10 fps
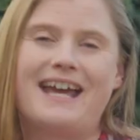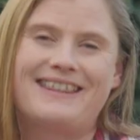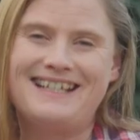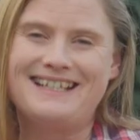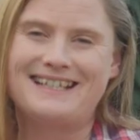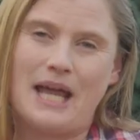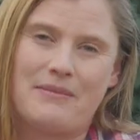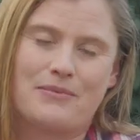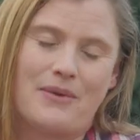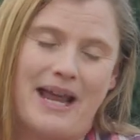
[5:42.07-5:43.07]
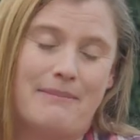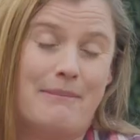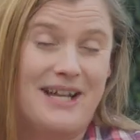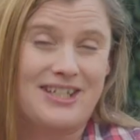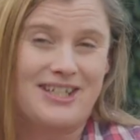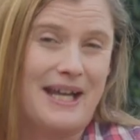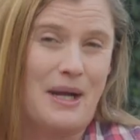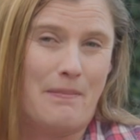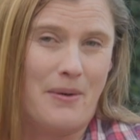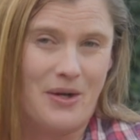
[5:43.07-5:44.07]
And these scams ran much like
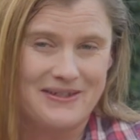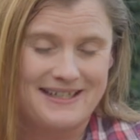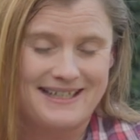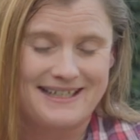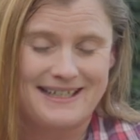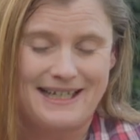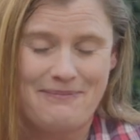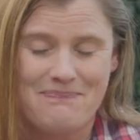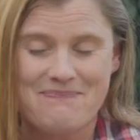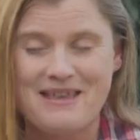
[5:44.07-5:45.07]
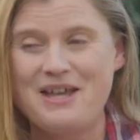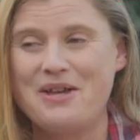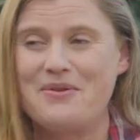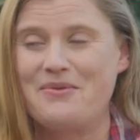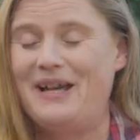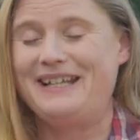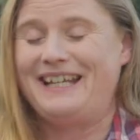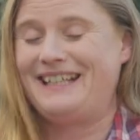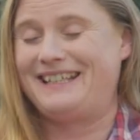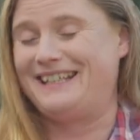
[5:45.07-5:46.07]
a Ponzi scheme, which
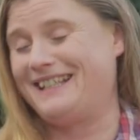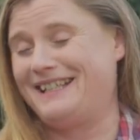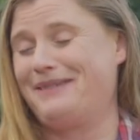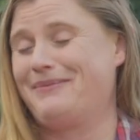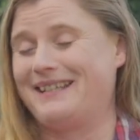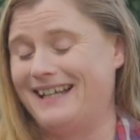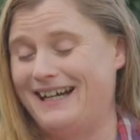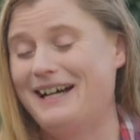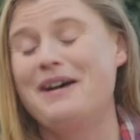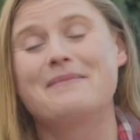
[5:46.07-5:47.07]
is it's just bizarre.